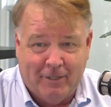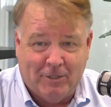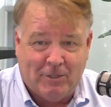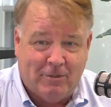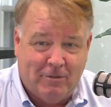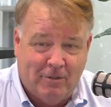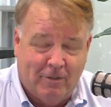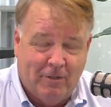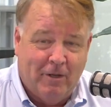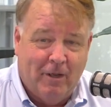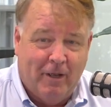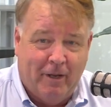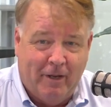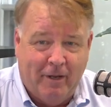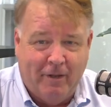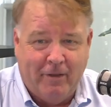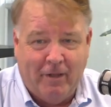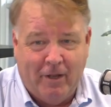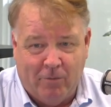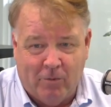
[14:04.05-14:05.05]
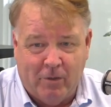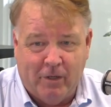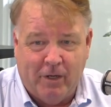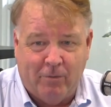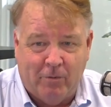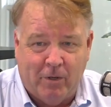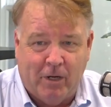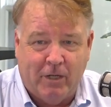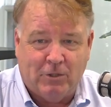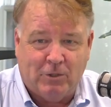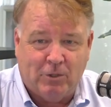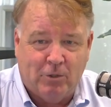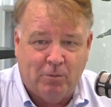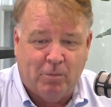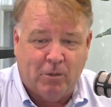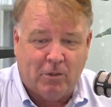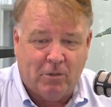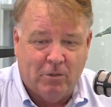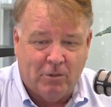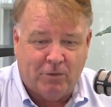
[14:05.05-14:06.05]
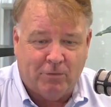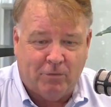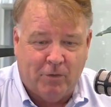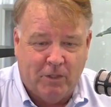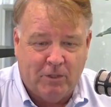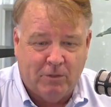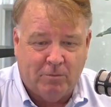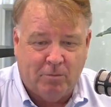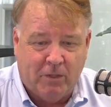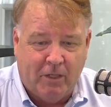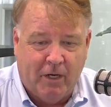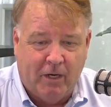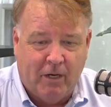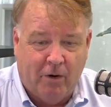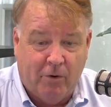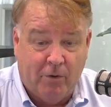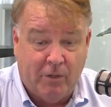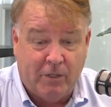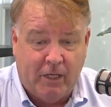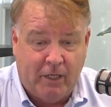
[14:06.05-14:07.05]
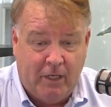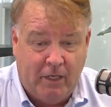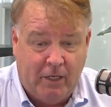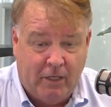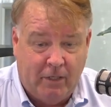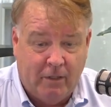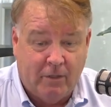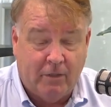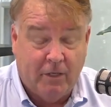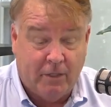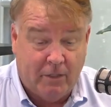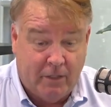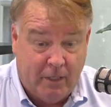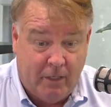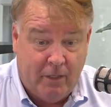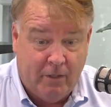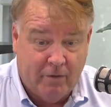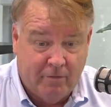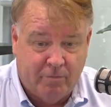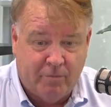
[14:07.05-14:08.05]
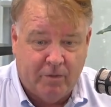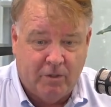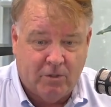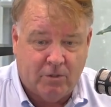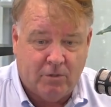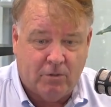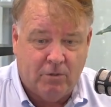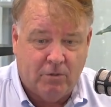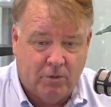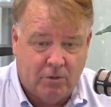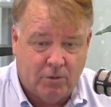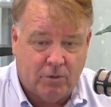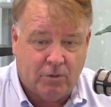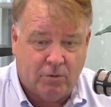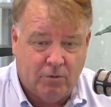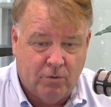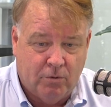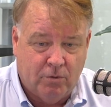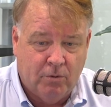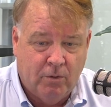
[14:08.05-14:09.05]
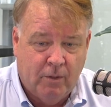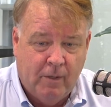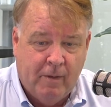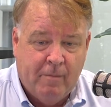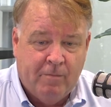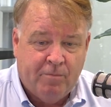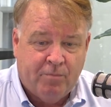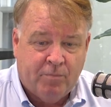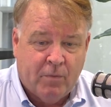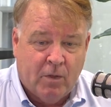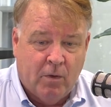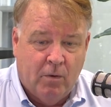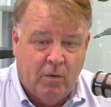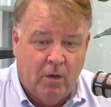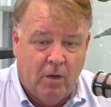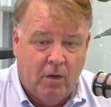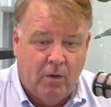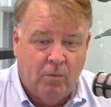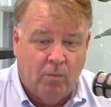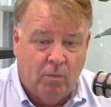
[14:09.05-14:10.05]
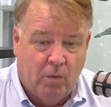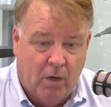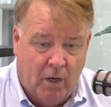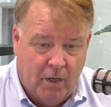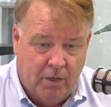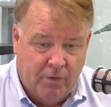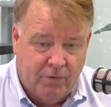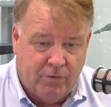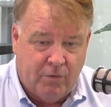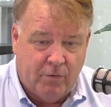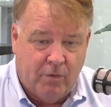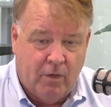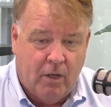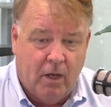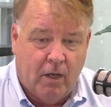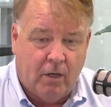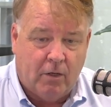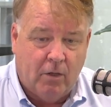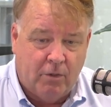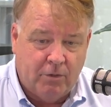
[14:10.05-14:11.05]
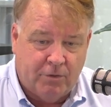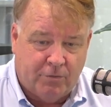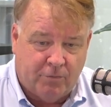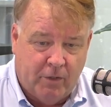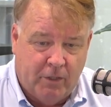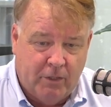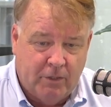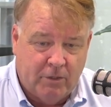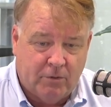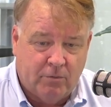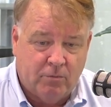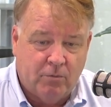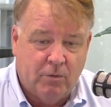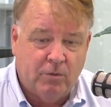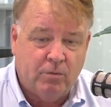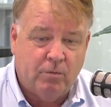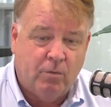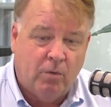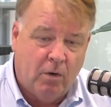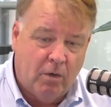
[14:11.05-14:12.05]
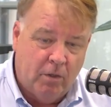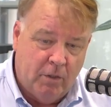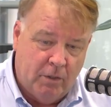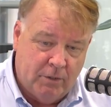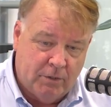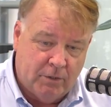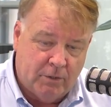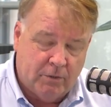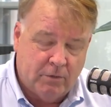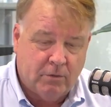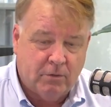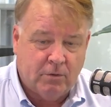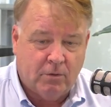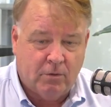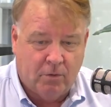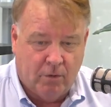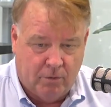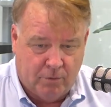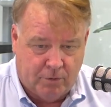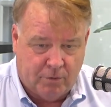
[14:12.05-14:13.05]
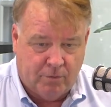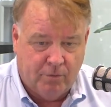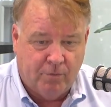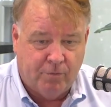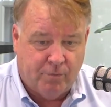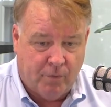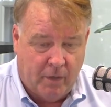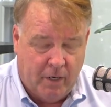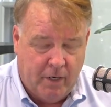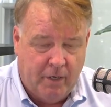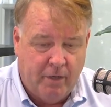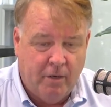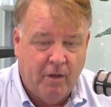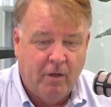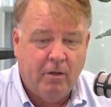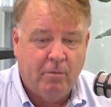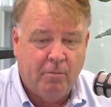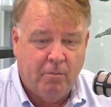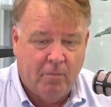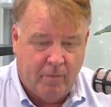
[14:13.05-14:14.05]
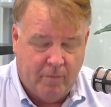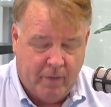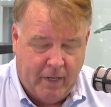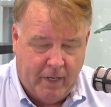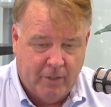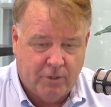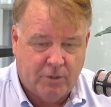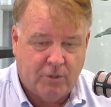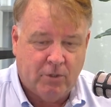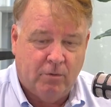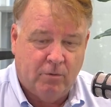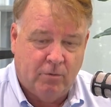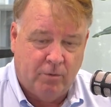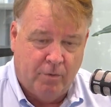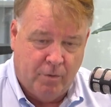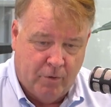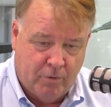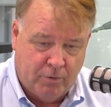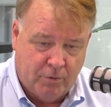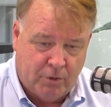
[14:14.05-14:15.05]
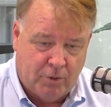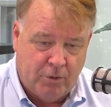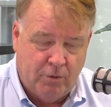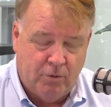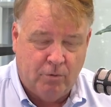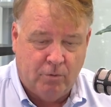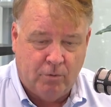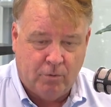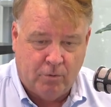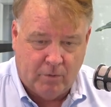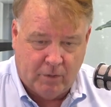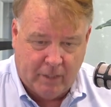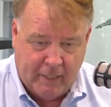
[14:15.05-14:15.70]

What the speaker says: asked, and they were not super close friends, but our dean, the dean of this school, was close friends with Warren's close friend. And so those two